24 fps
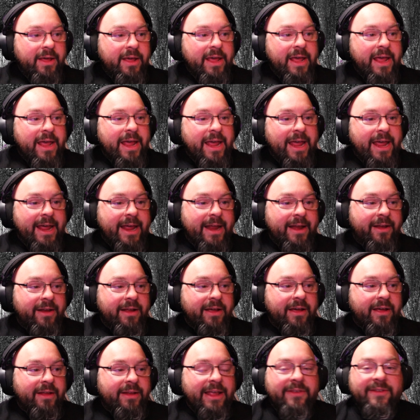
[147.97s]
and
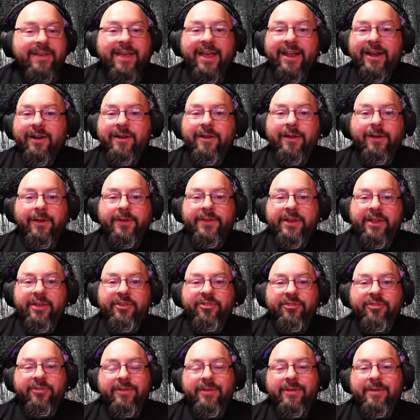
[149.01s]
uh, that's kind of
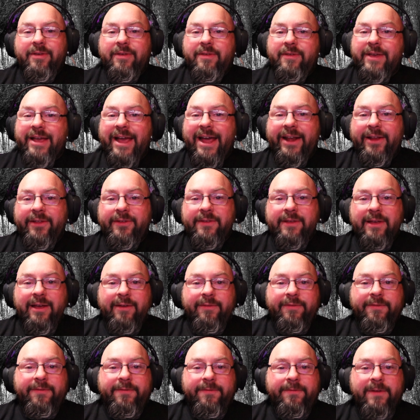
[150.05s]
cultish kind of
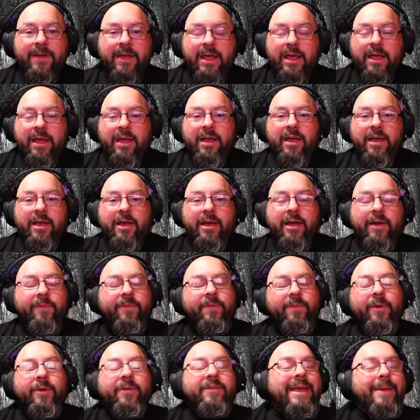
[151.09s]
stuff uh,
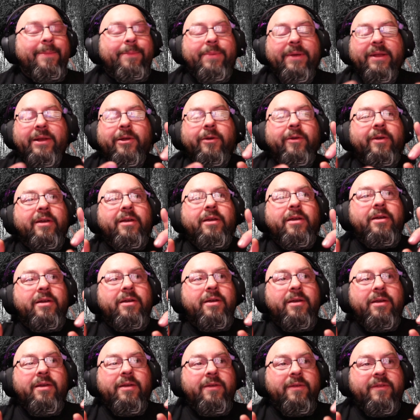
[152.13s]
first step, you know,
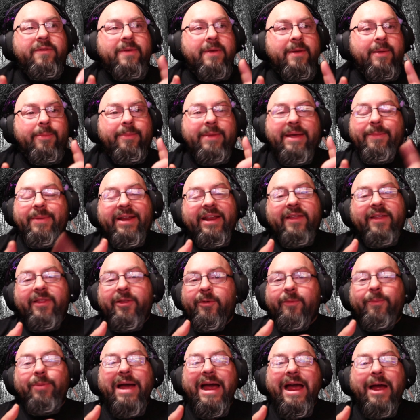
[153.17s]
admitting that you're
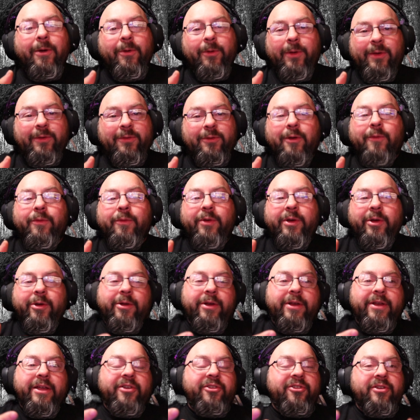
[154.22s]
powerless over your
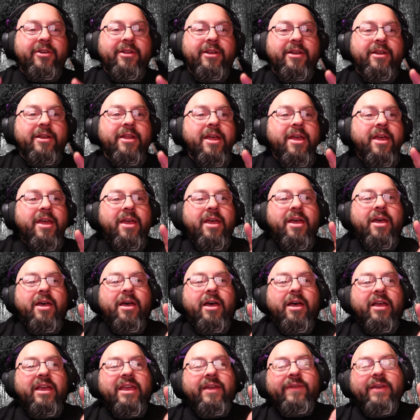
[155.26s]
addiction,
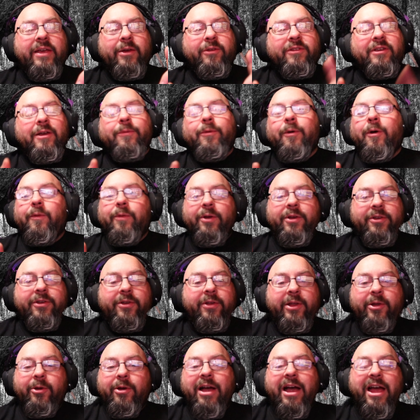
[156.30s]
uh, giving yourself over to
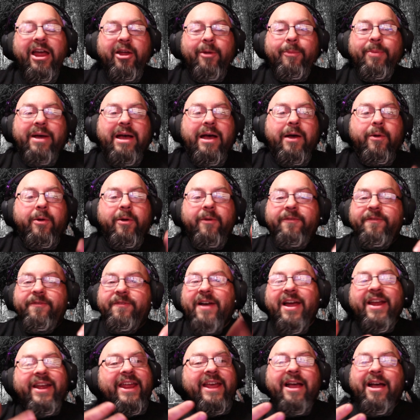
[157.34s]
your higher power,
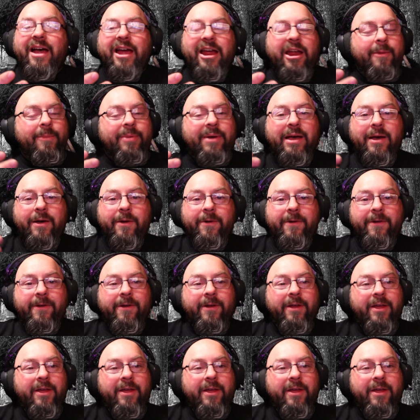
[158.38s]
finding a higher power.